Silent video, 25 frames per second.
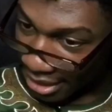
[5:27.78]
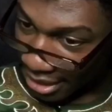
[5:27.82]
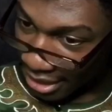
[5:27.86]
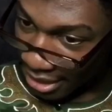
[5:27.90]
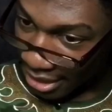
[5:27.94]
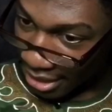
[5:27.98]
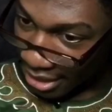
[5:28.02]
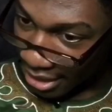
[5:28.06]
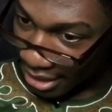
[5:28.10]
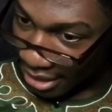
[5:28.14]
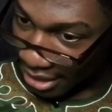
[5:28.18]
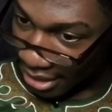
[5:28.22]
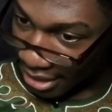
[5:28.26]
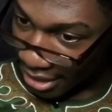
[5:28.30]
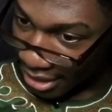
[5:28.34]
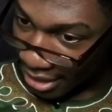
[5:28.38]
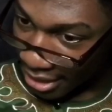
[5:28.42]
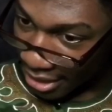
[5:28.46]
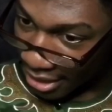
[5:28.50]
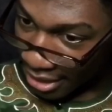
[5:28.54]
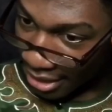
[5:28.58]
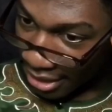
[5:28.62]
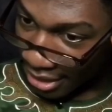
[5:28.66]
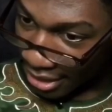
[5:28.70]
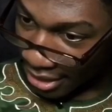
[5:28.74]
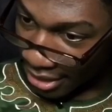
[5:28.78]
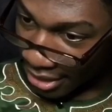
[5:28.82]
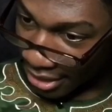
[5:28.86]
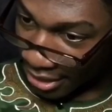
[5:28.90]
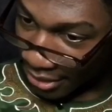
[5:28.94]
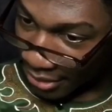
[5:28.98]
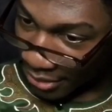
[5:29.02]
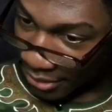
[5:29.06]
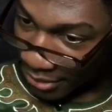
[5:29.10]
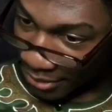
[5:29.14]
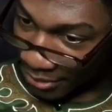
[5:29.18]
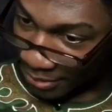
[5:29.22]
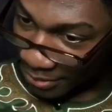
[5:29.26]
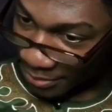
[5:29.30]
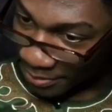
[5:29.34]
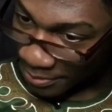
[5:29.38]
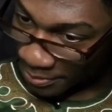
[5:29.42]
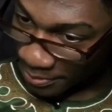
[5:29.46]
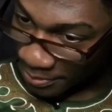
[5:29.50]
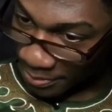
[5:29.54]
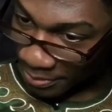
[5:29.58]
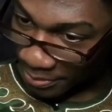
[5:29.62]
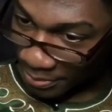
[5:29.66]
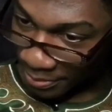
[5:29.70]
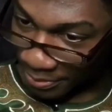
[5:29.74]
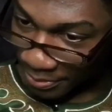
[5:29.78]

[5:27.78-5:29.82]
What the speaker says: Nothing is said.